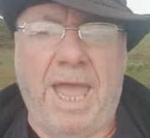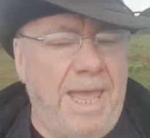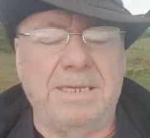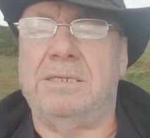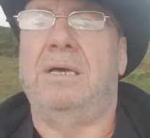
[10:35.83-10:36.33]

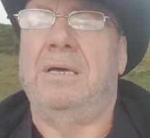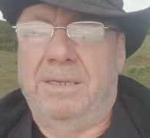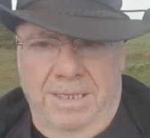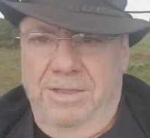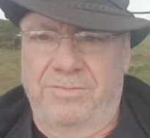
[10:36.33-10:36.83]
And
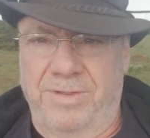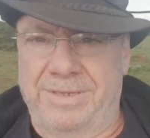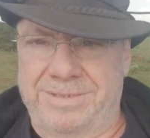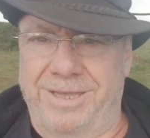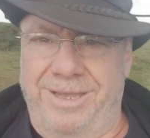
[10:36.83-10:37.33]
if it
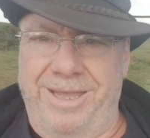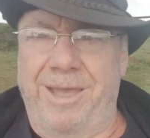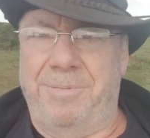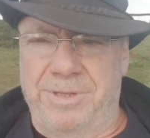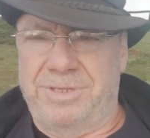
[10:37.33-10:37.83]

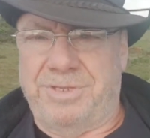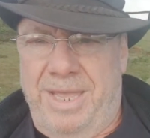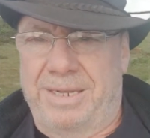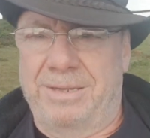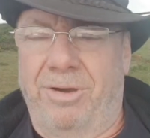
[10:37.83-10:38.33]
happens,
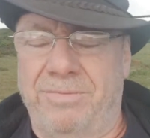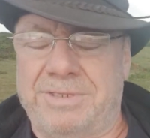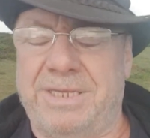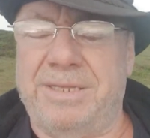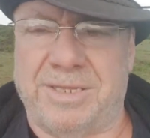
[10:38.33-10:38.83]
then
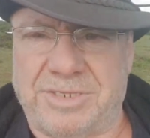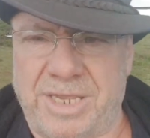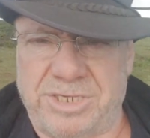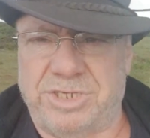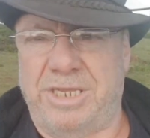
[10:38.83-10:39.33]
obviously the
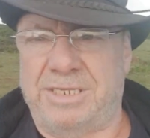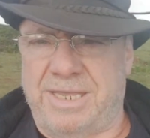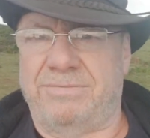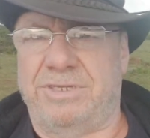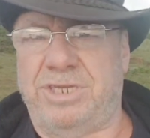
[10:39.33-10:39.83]
6G,
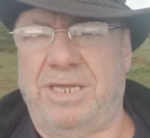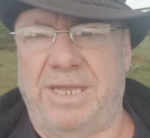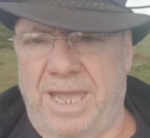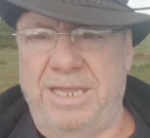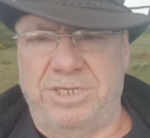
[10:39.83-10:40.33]
7G,
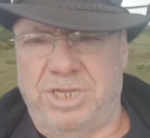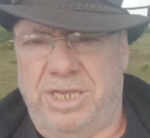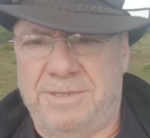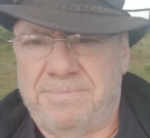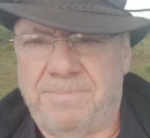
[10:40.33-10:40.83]
8G,